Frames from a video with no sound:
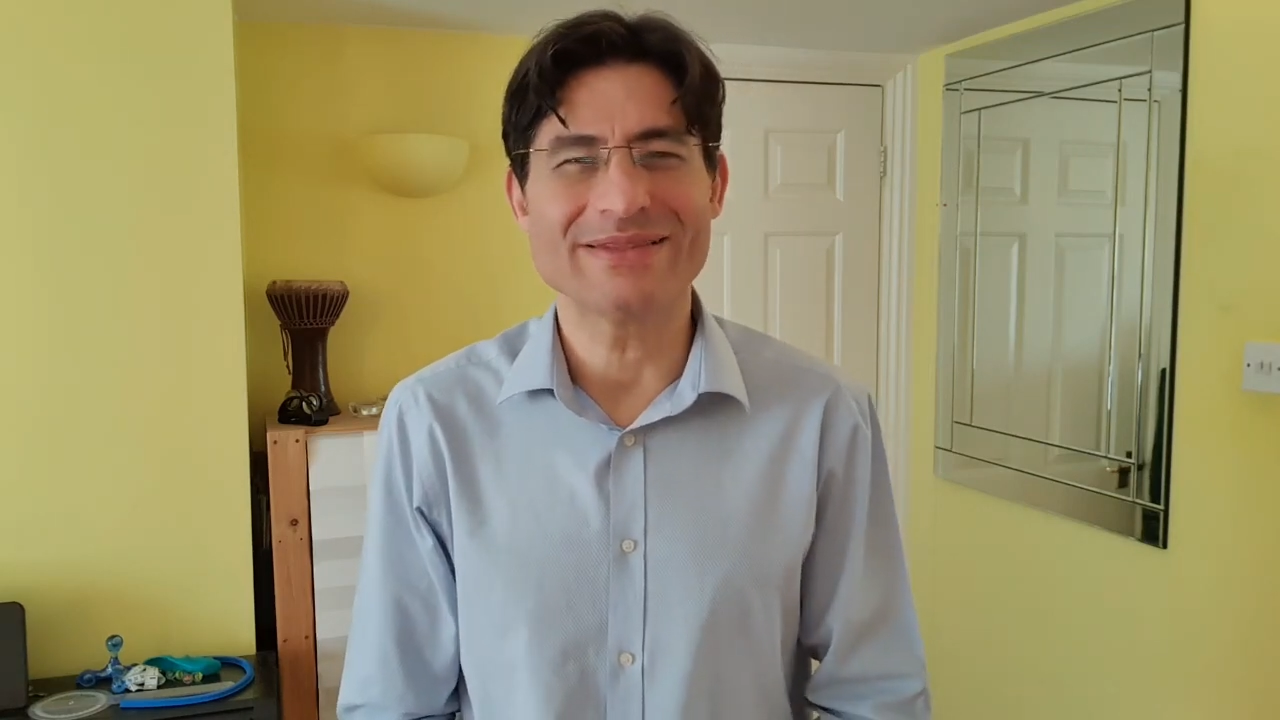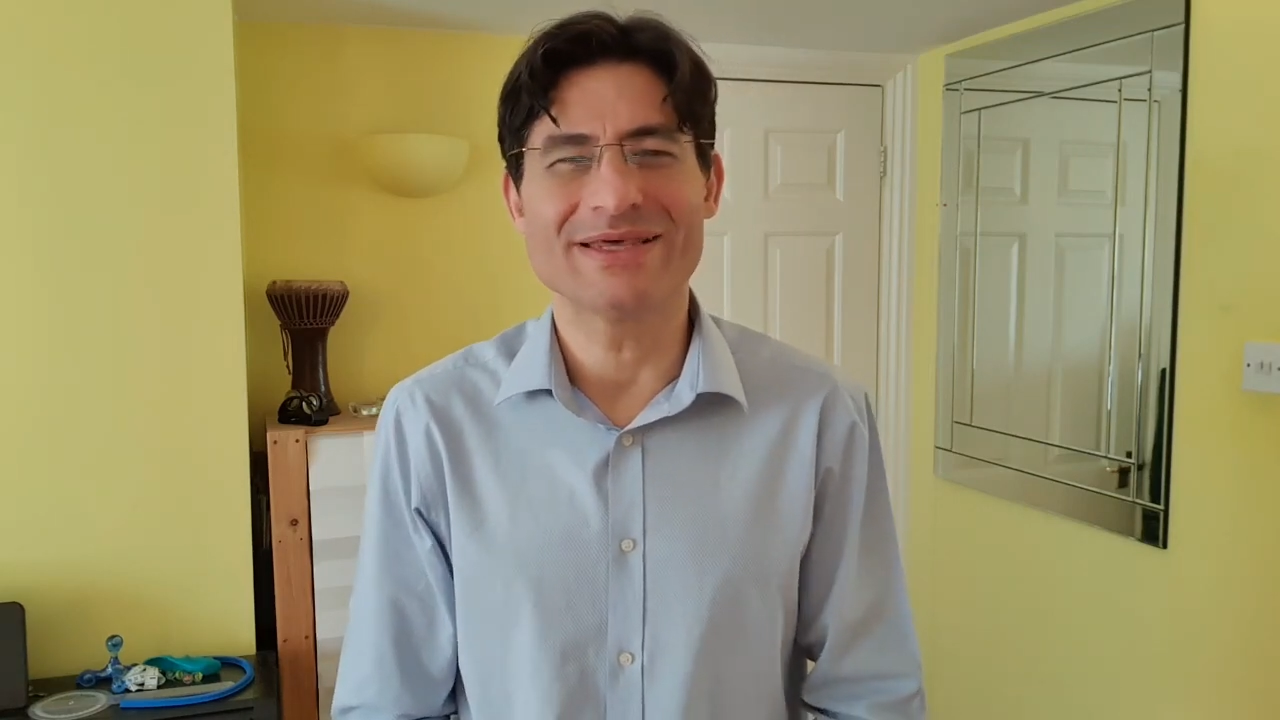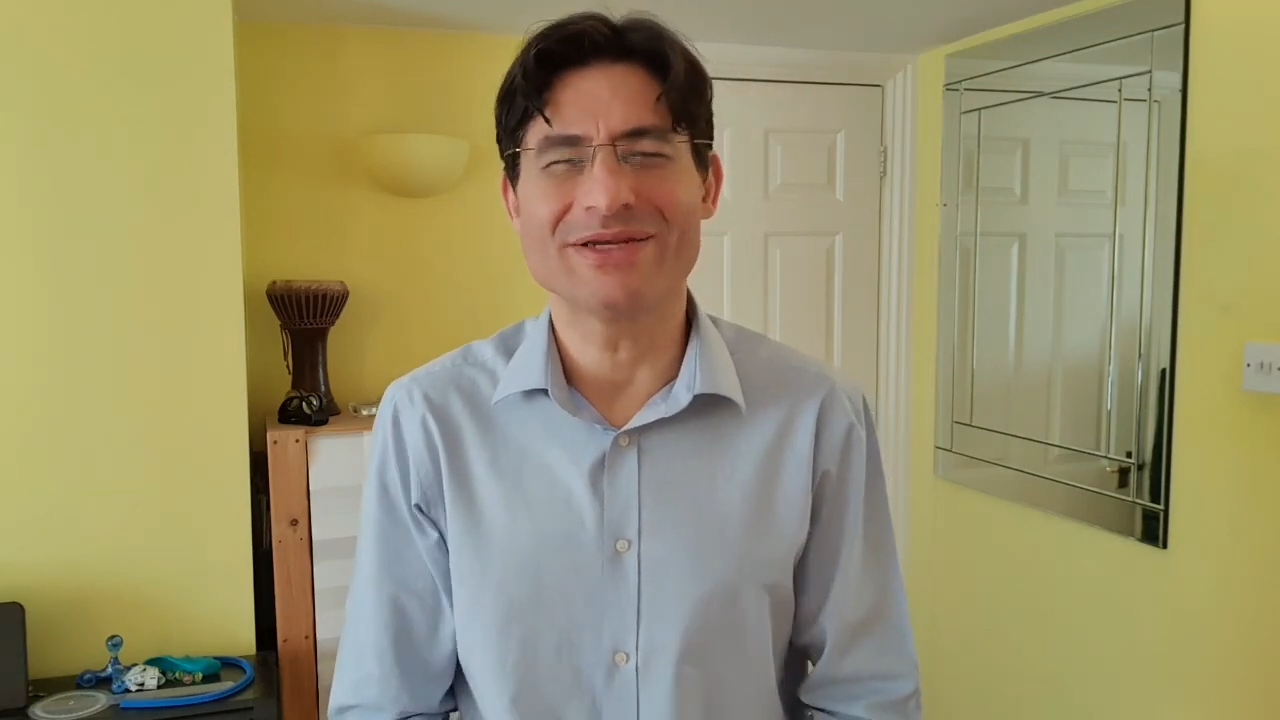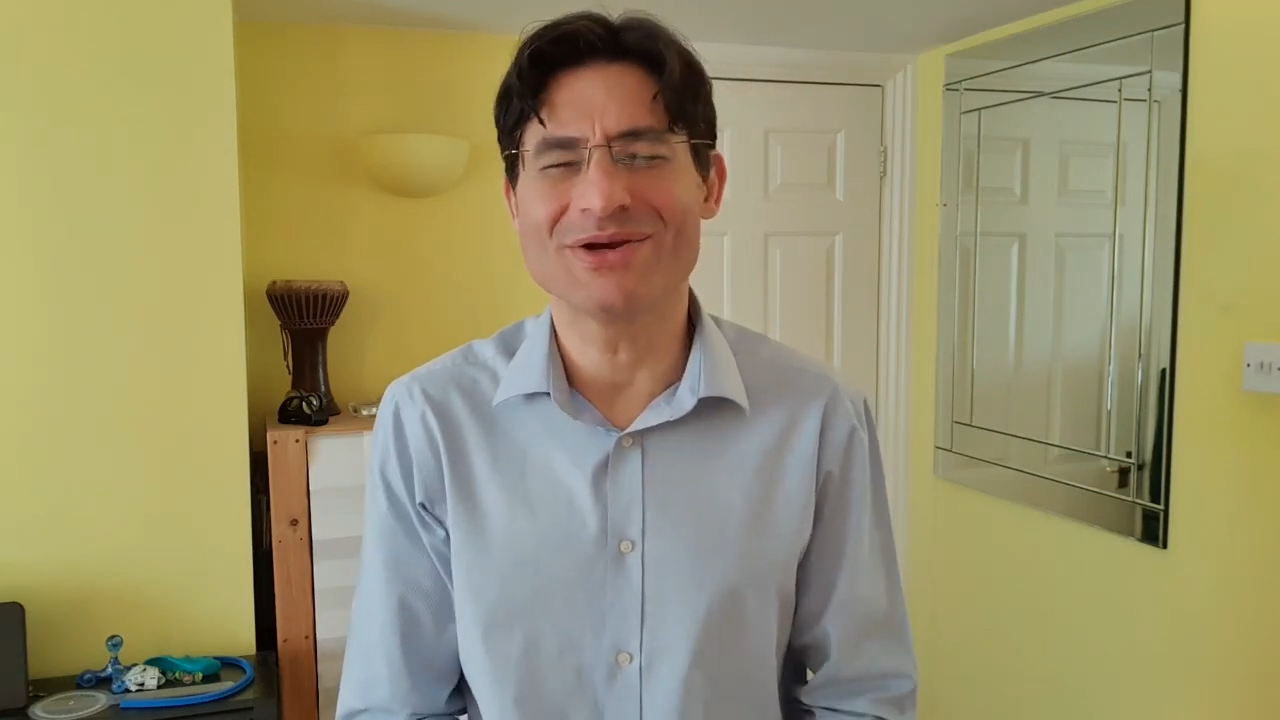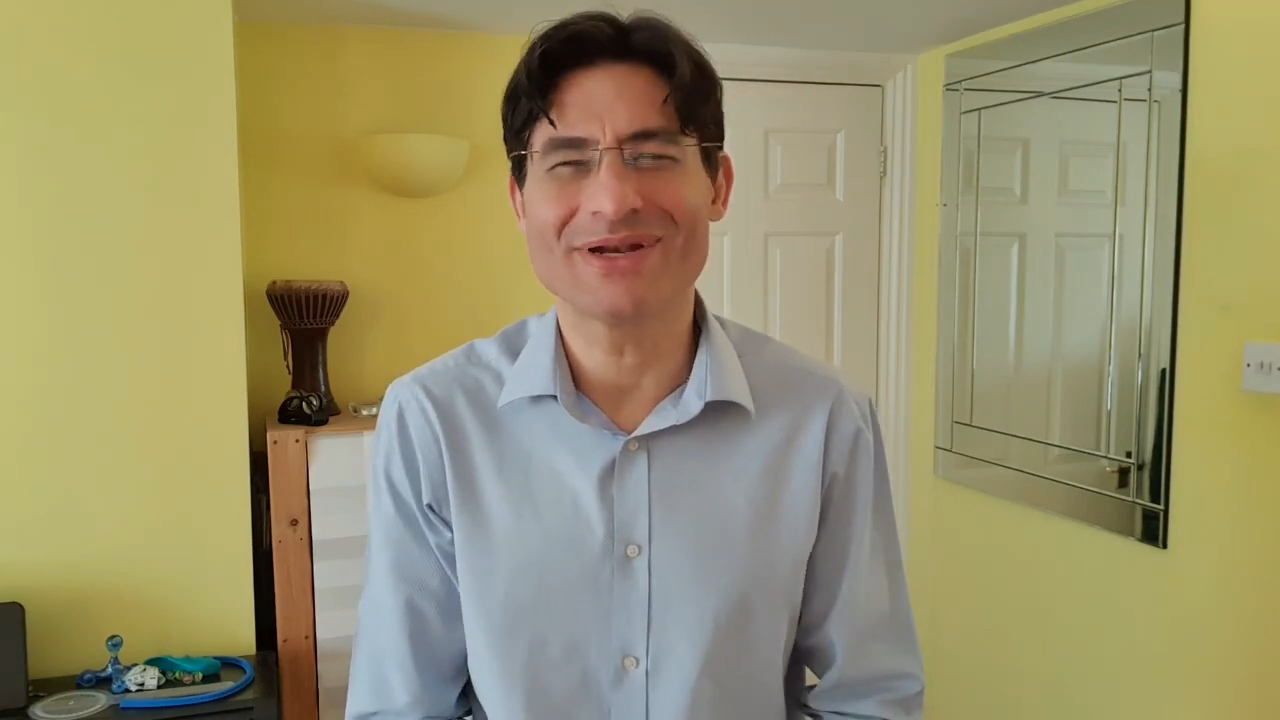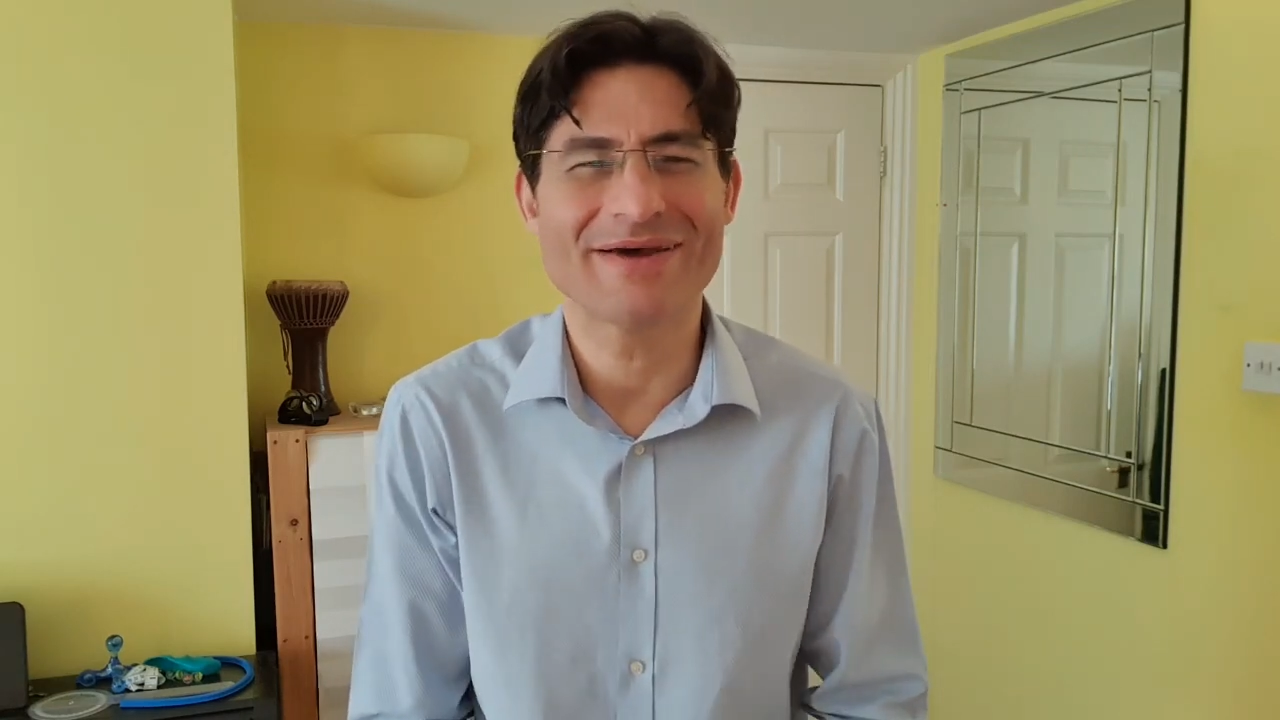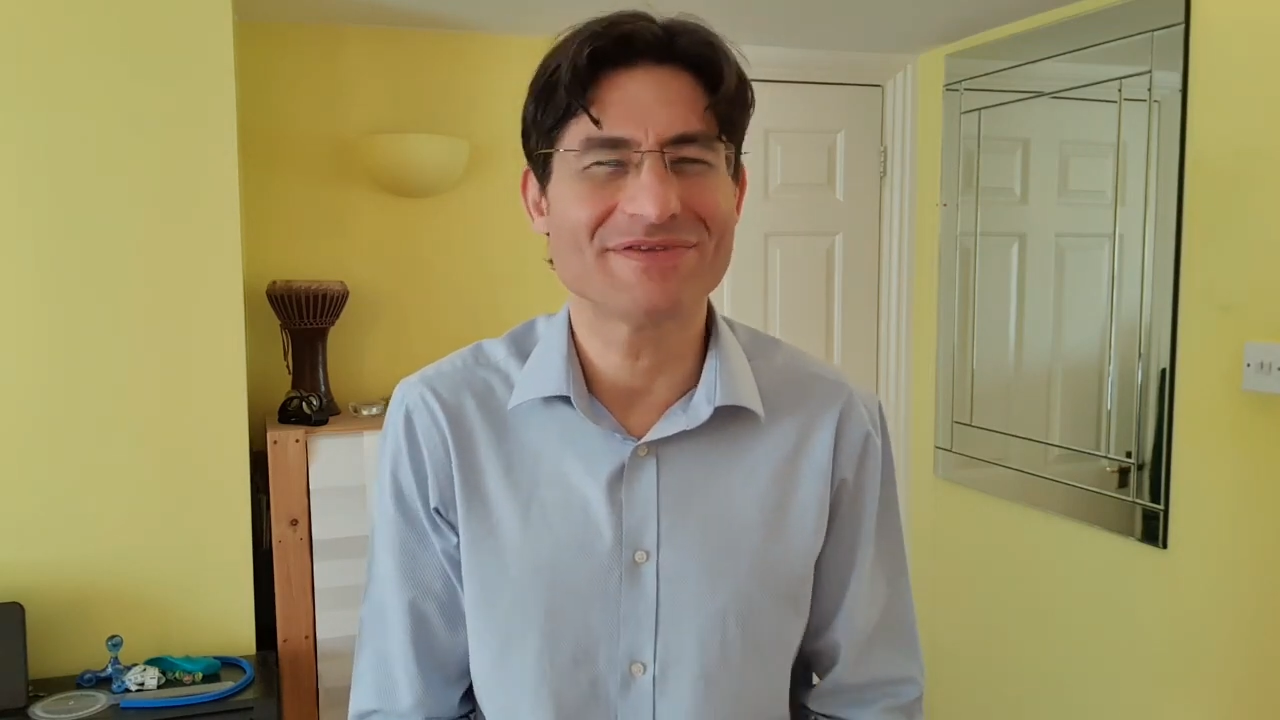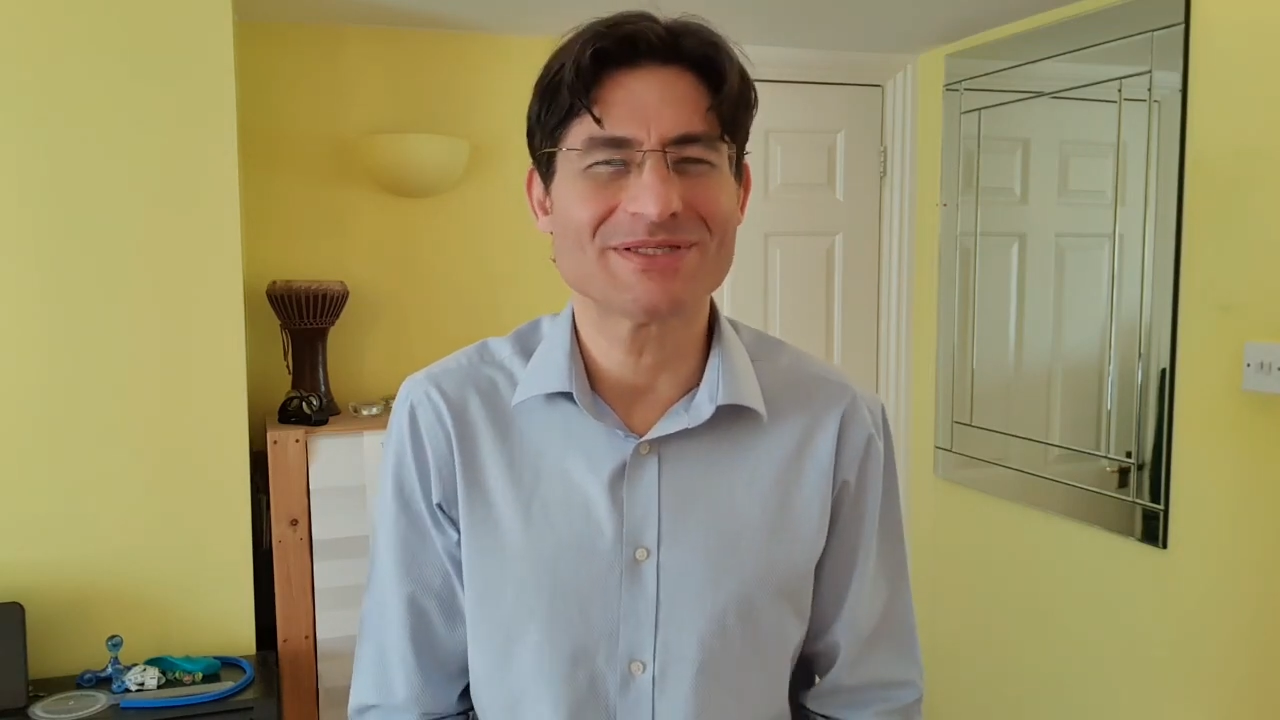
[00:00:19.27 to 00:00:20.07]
They don't have the